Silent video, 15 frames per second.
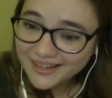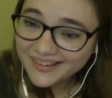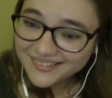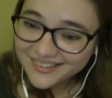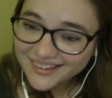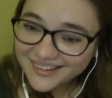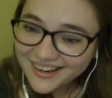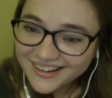
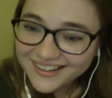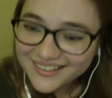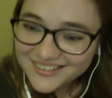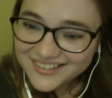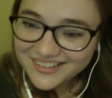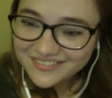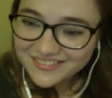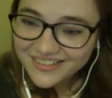so that I could
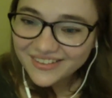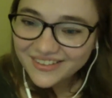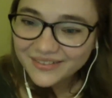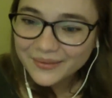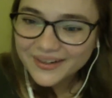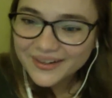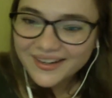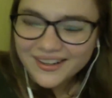achieve that
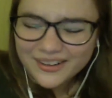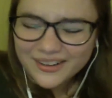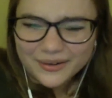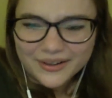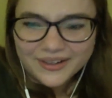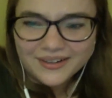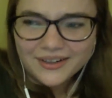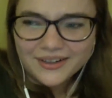score
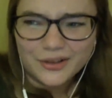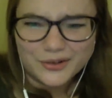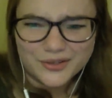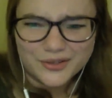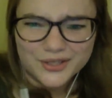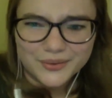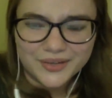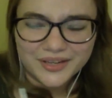or close
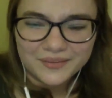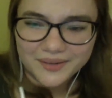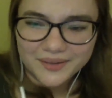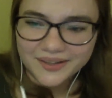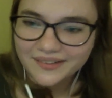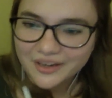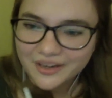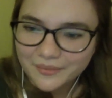to it,
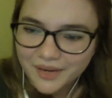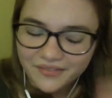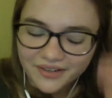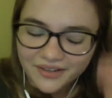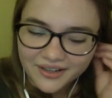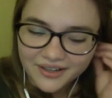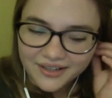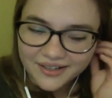because I'm not
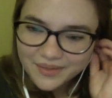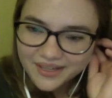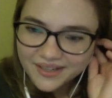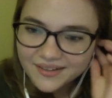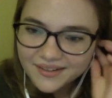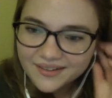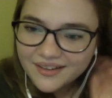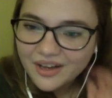very good at
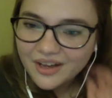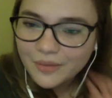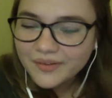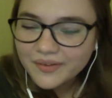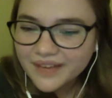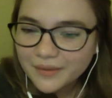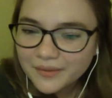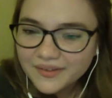keeping
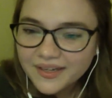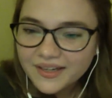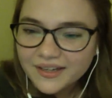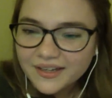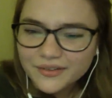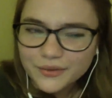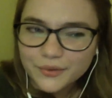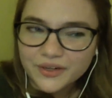up with
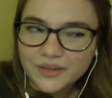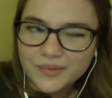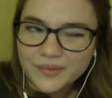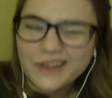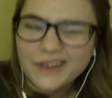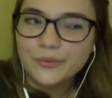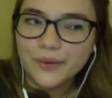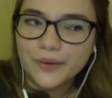simultaneous scoring,
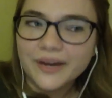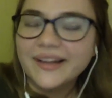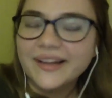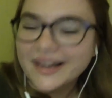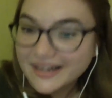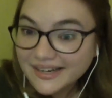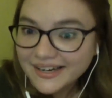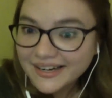but I was aware
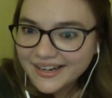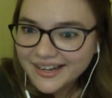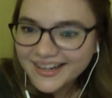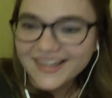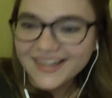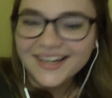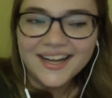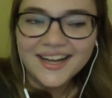that I needed
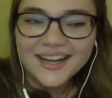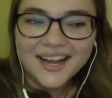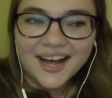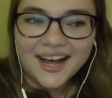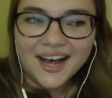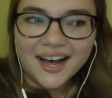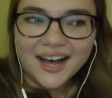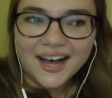it.
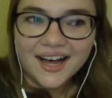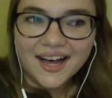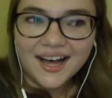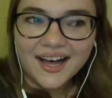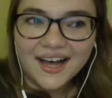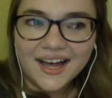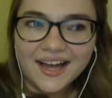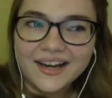
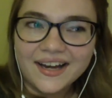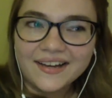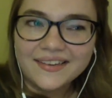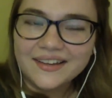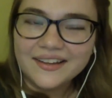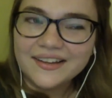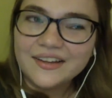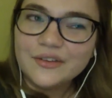And I
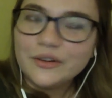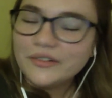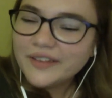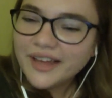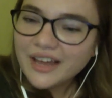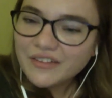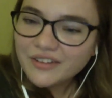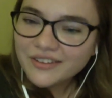suddenly sort of
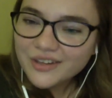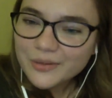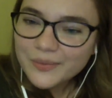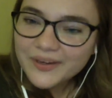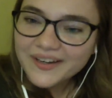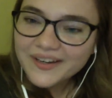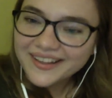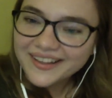the heavens
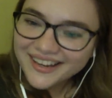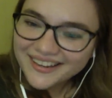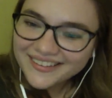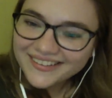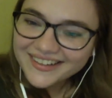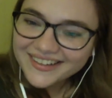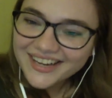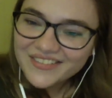opened and the
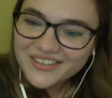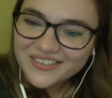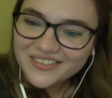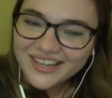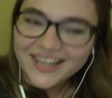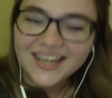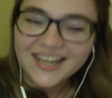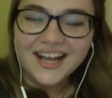answer came to me.